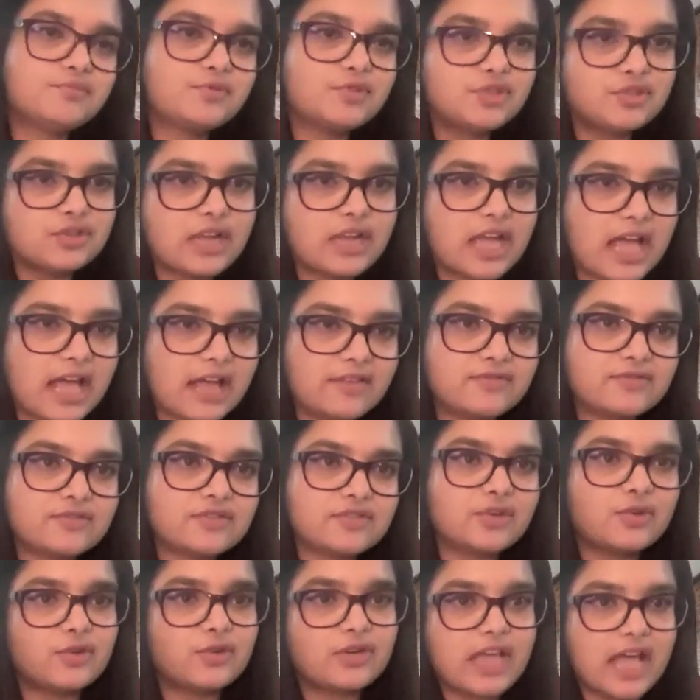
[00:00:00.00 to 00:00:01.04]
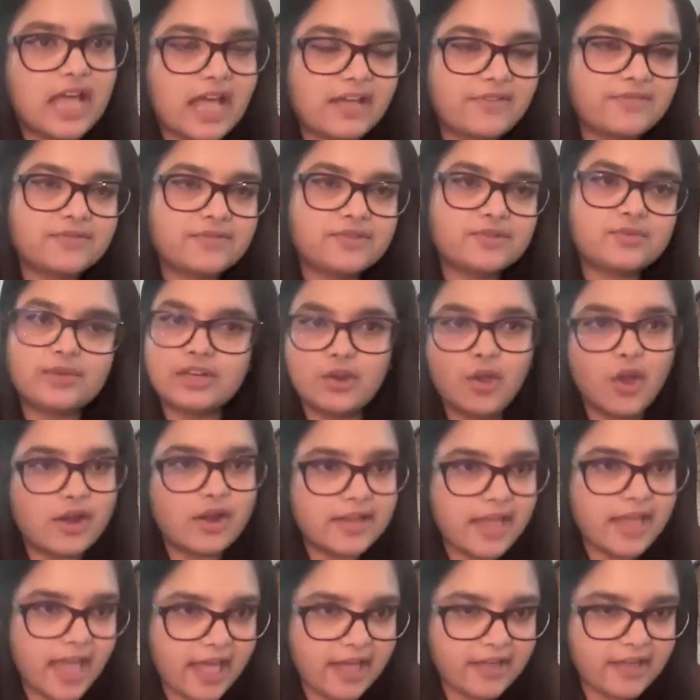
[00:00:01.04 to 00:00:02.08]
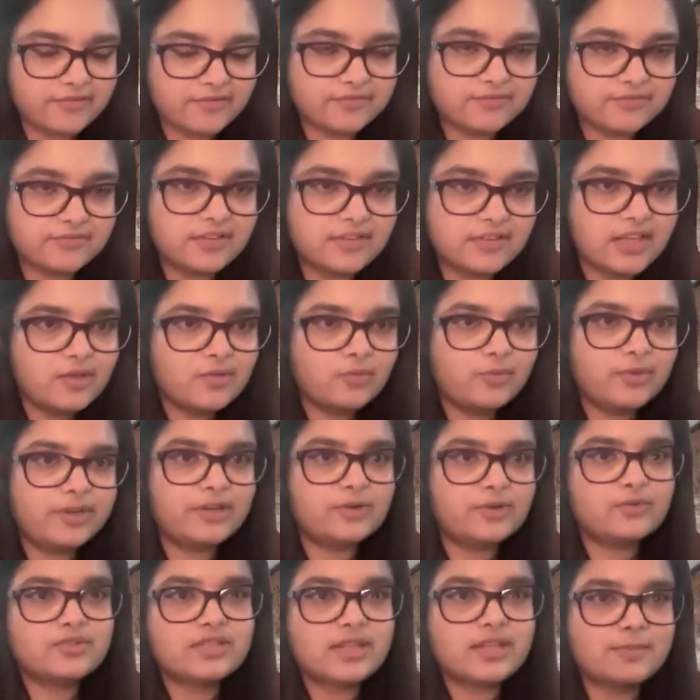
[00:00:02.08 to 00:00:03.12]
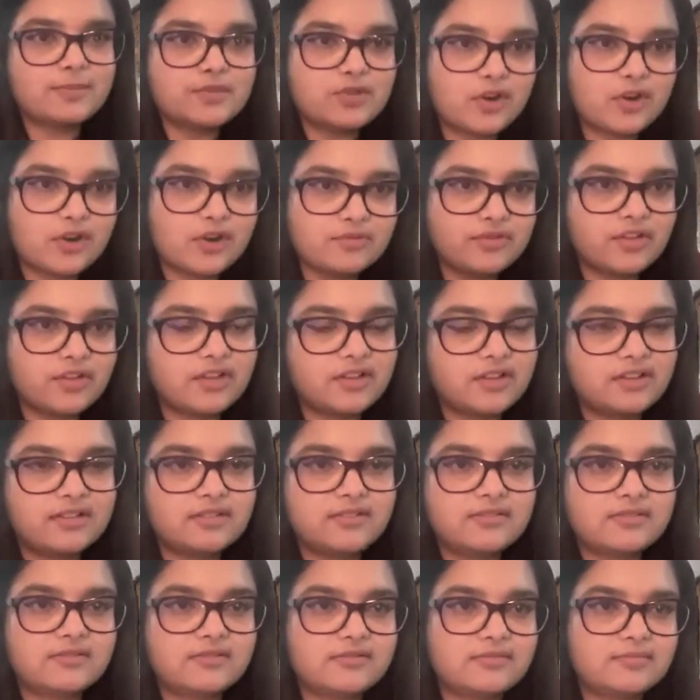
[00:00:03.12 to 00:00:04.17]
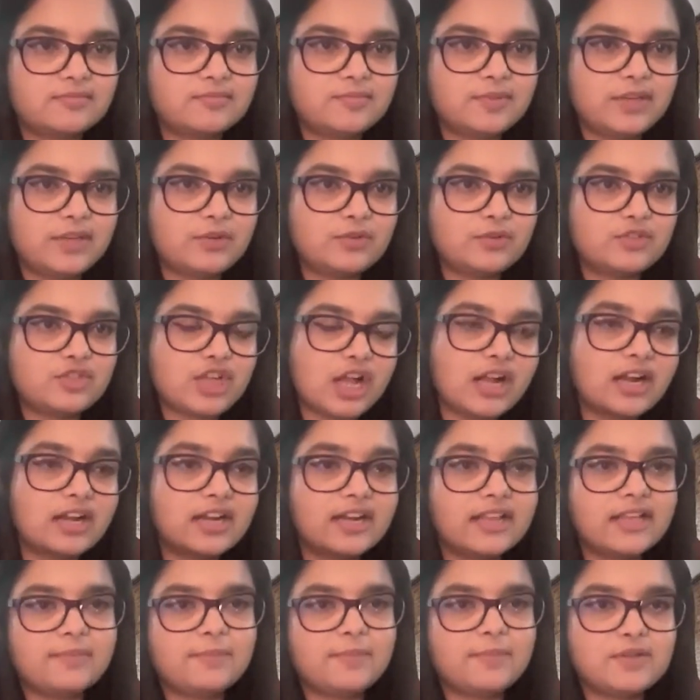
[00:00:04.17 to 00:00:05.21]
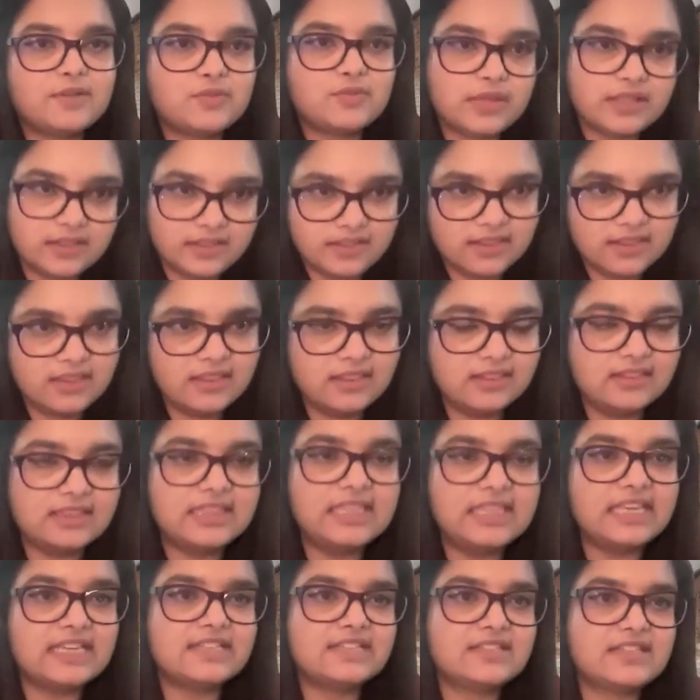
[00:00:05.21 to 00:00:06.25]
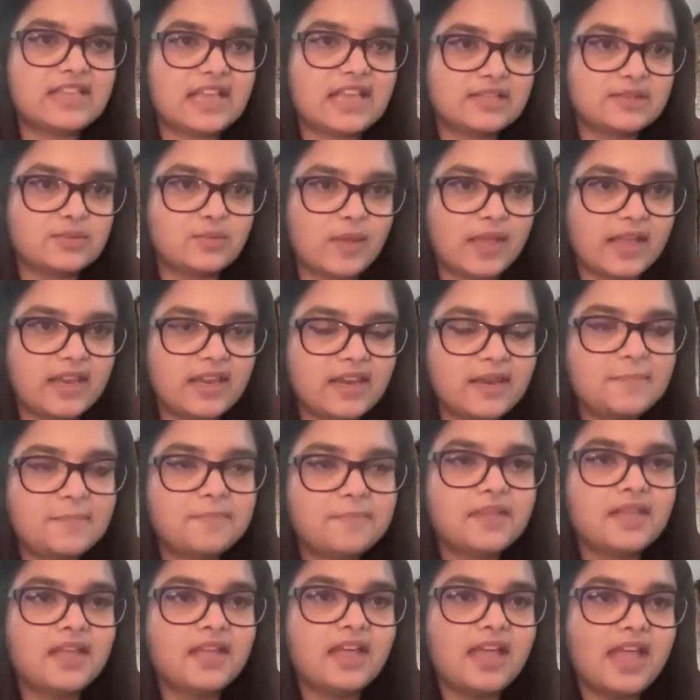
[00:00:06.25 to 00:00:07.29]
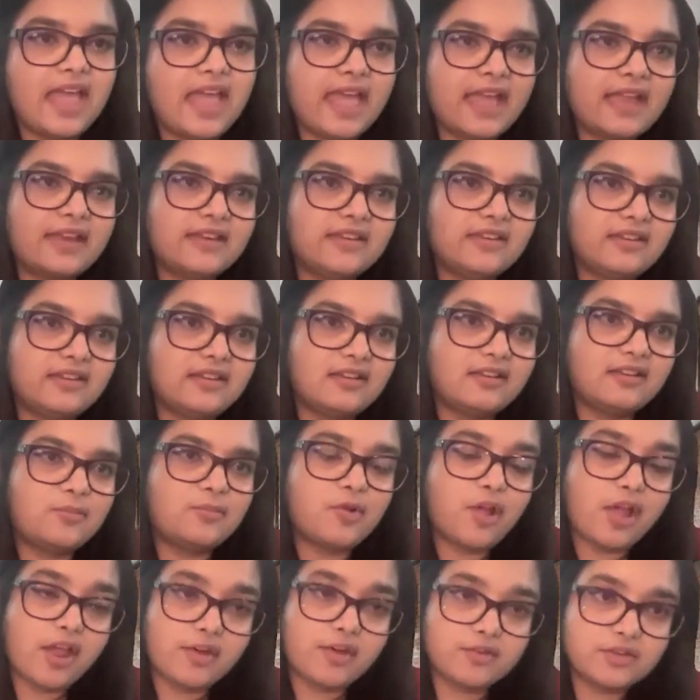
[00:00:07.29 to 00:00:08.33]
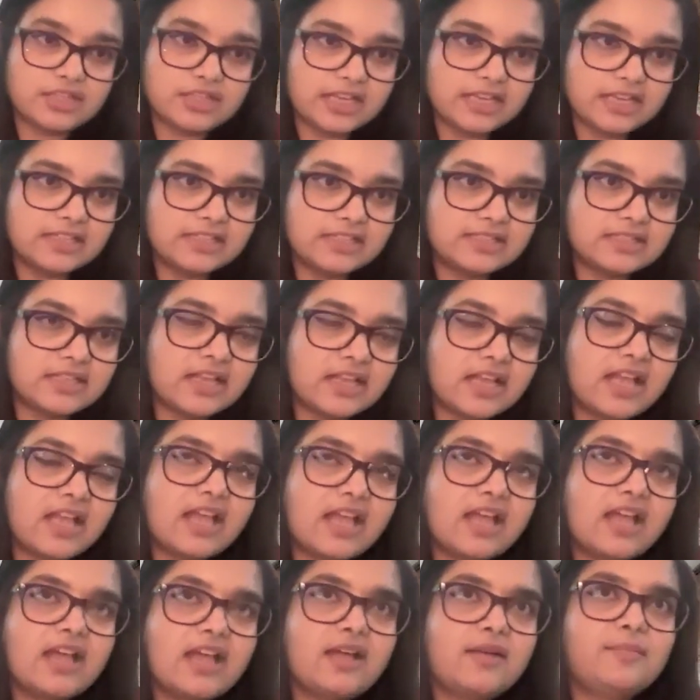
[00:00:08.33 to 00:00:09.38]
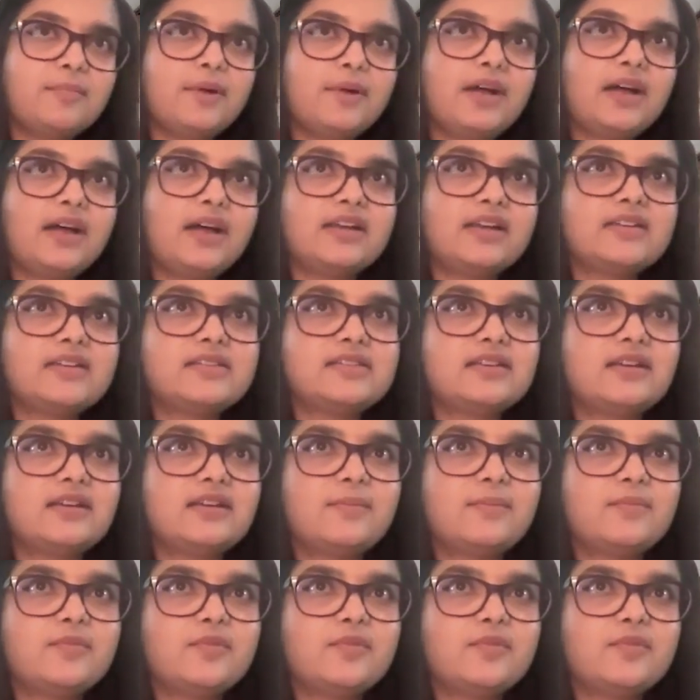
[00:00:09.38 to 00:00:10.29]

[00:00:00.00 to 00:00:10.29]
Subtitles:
should haves, could haves, will not have. We do some sort of a juggling between these as well, and prioritize. But